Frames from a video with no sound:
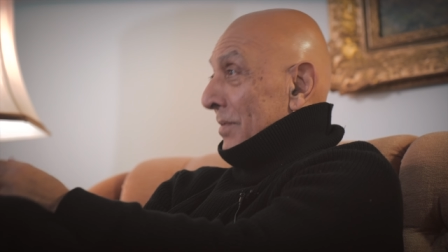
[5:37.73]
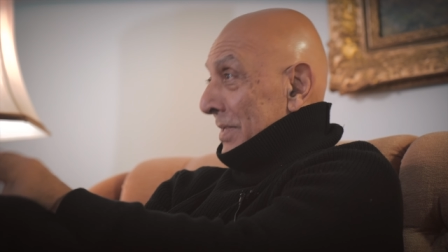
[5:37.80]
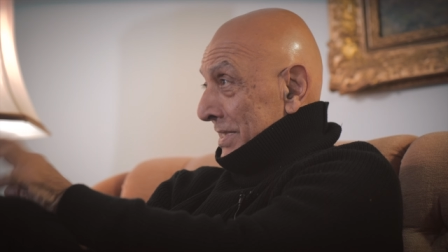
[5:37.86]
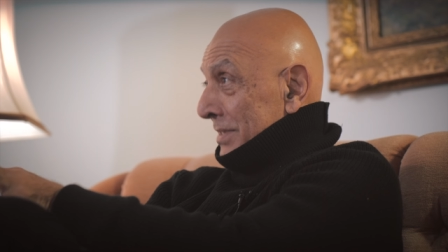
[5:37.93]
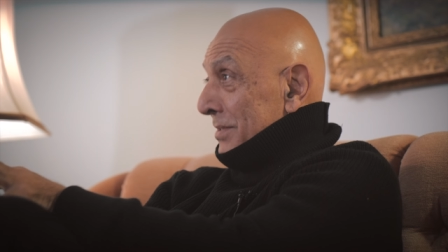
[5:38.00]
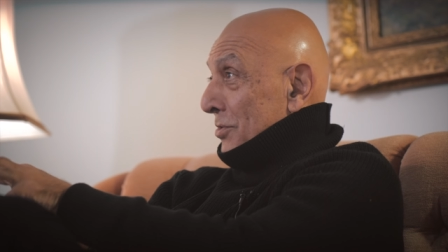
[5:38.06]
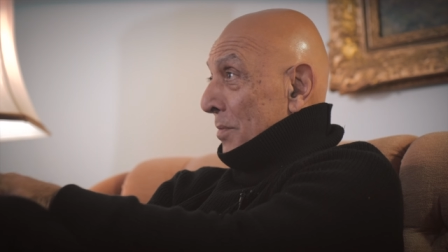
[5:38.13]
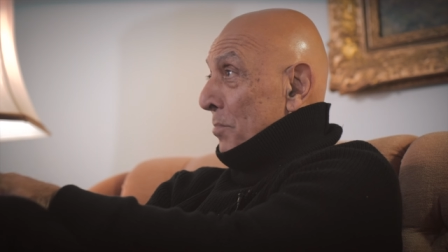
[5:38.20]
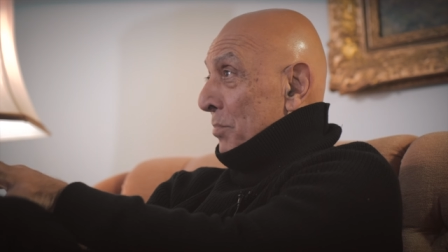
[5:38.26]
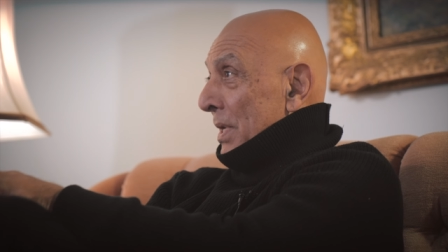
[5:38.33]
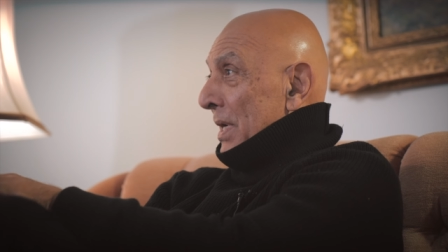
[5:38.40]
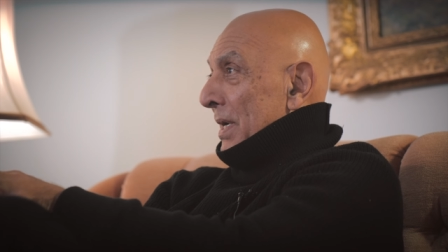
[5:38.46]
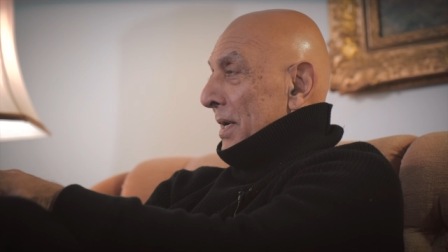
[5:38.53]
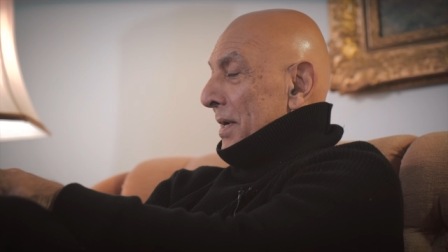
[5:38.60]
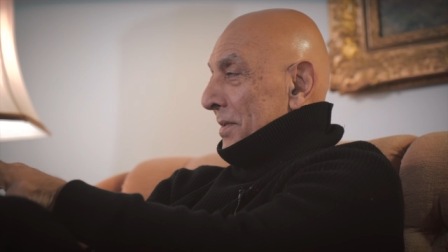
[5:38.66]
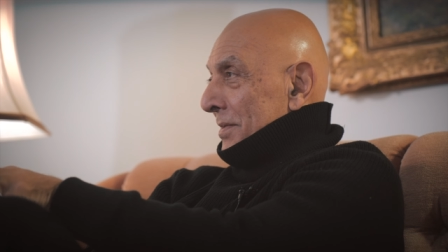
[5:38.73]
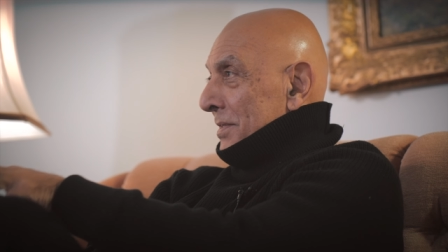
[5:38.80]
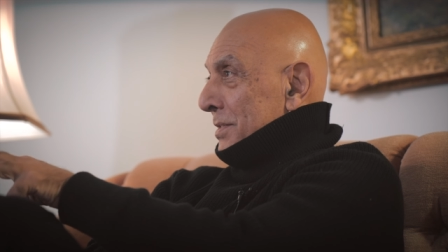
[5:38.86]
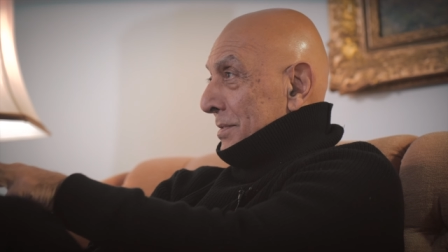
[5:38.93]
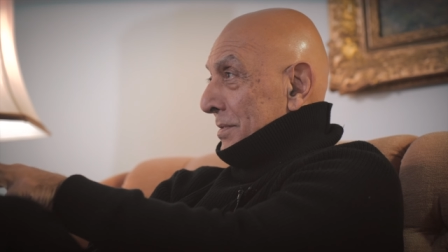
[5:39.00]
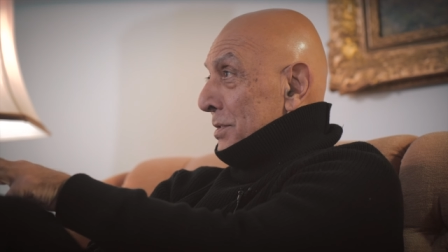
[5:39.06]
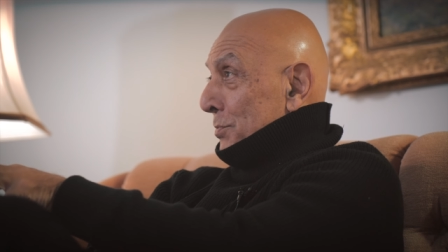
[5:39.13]

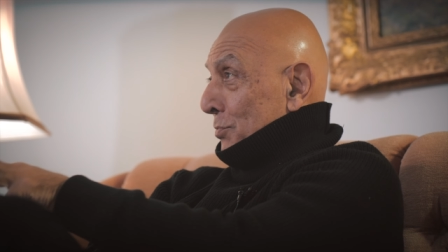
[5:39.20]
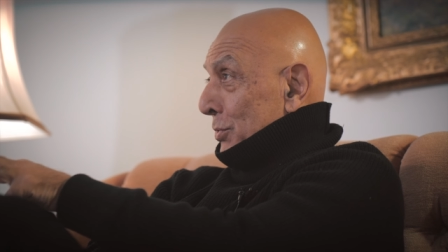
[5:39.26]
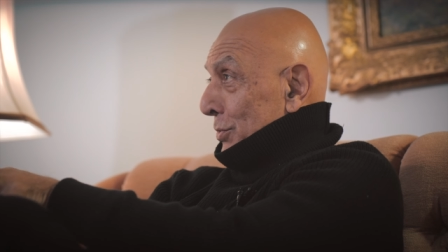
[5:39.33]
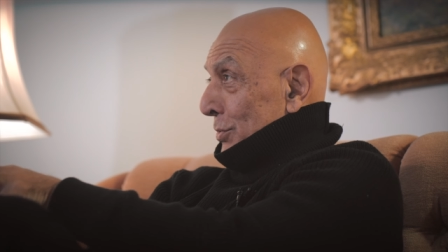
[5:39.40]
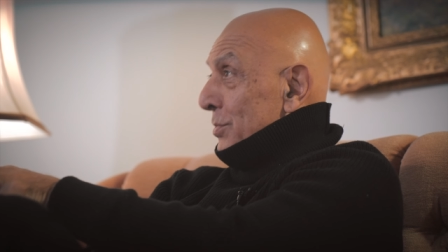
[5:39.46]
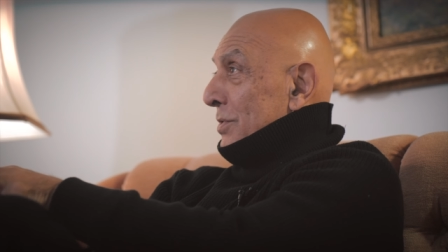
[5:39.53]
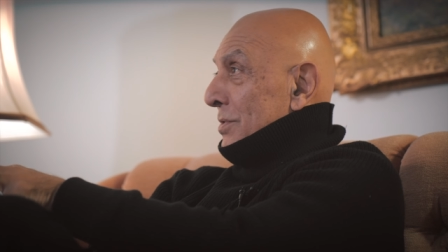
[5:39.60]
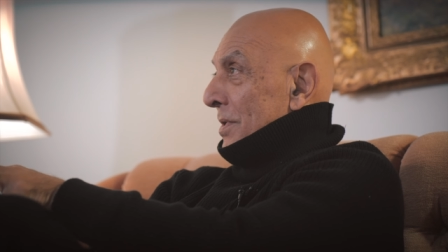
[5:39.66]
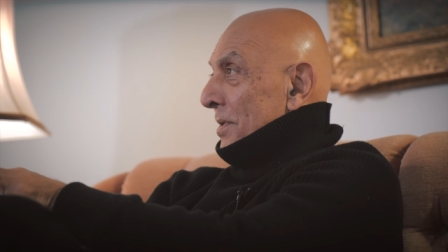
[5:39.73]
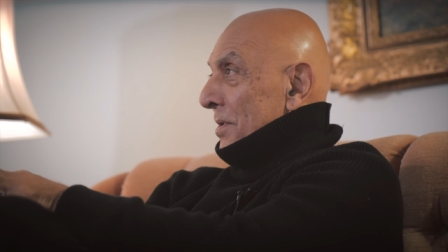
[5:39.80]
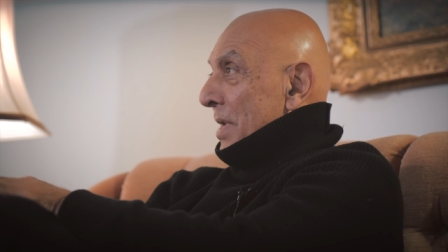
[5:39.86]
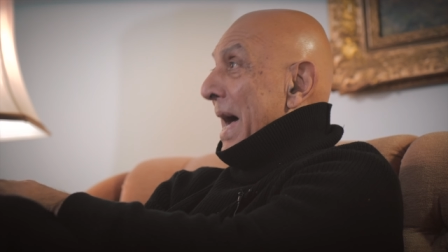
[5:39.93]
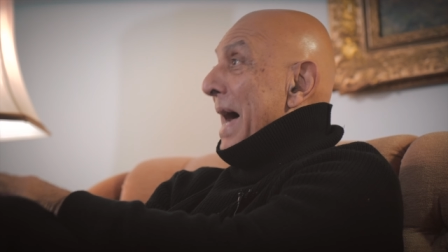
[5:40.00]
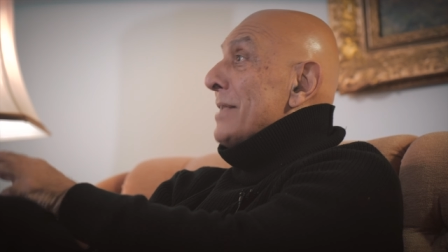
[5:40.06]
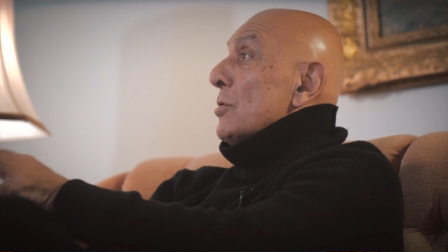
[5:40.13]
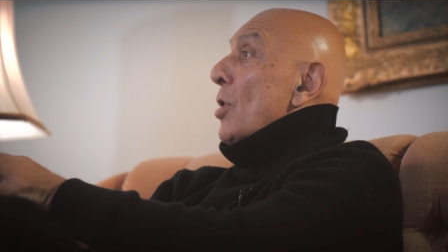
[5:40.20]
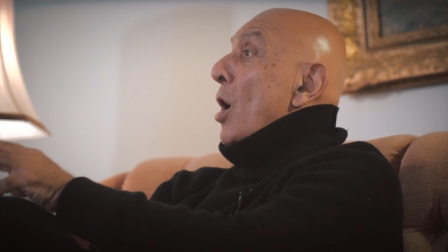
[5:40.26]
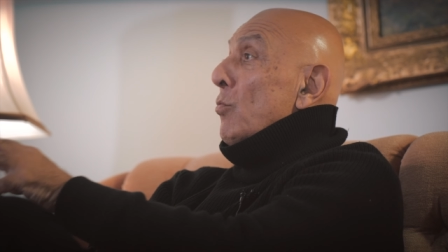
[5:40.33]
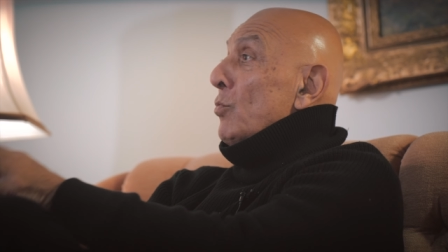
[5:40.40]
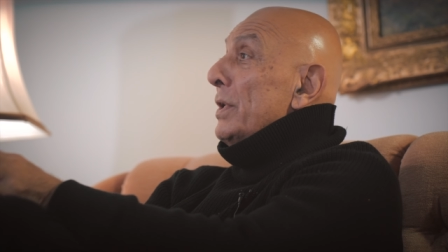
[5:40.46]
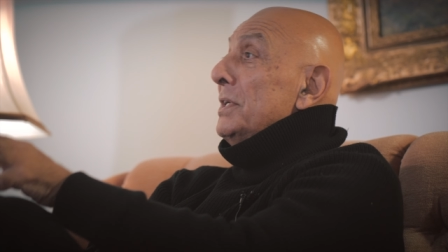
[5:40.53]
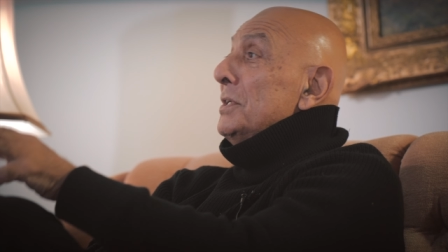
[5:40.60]
this producer had
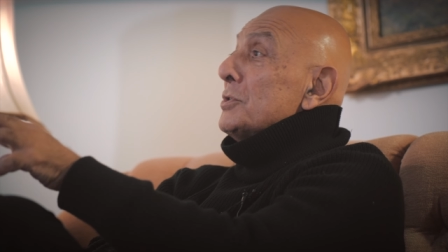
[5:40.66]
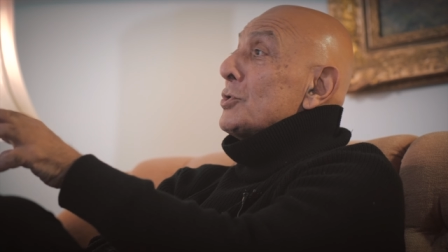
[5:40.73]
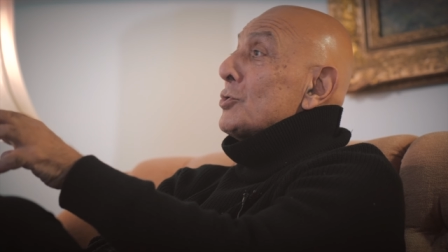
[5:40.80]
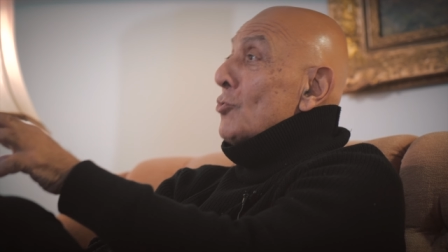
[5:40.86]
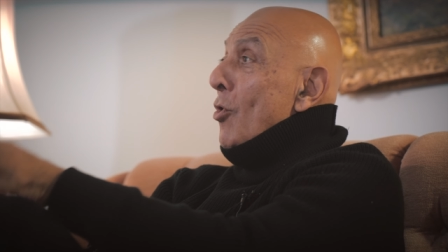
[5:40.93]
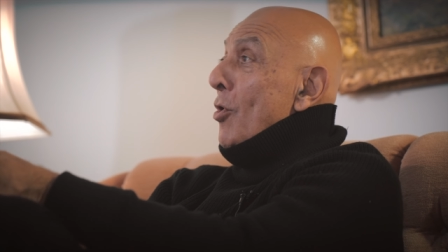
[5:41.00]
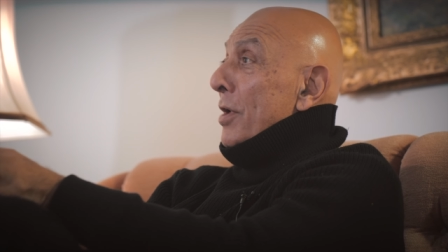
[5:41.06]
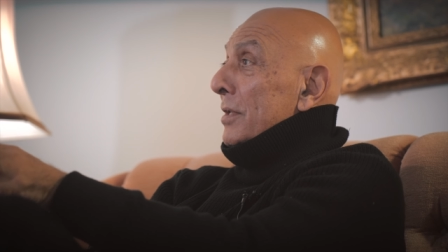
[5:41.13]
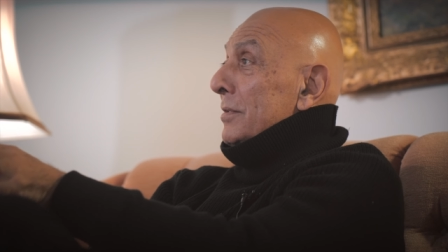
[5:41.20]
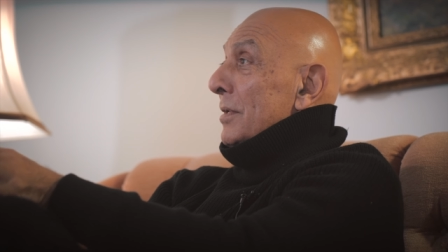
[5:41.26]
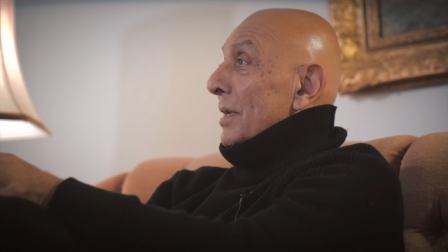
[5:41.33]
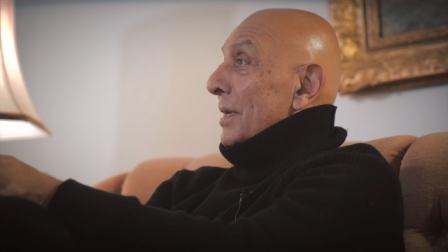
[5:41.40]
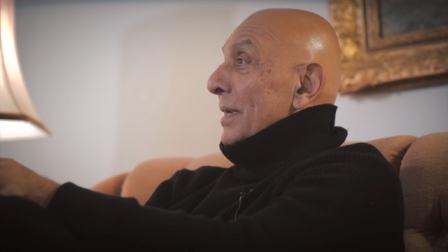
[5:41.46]
already started